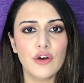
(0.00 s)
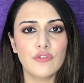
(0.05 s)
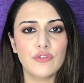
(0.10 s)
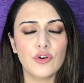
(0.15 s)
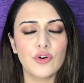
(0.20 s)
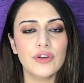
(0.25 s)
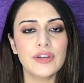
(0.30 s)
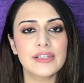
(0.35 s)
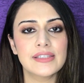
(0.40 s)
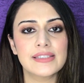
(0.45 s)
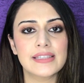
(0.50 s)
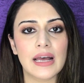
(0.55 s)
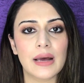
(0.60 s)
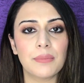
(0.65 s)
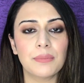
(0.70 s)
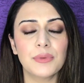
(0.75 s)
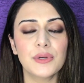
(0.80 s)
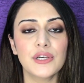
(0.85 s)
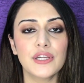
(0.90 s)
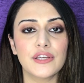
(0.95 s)
For
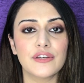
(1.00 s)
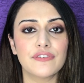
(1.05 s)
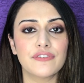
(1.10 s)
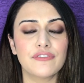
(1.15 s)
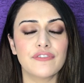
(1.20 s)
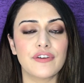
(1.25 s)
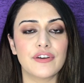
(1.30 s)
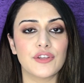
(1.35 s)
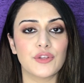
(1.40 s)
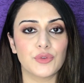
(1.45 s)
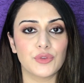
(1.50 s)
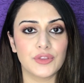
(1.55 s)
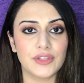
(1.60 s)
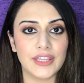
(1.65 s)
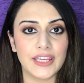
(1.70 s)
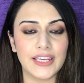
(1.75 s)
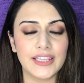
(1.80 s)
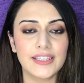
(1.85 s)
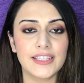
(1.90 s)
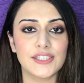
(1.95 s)
example, if you
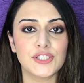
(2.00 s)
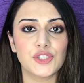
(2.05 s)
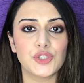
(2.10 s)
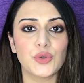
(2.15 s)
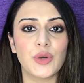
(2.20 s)
think that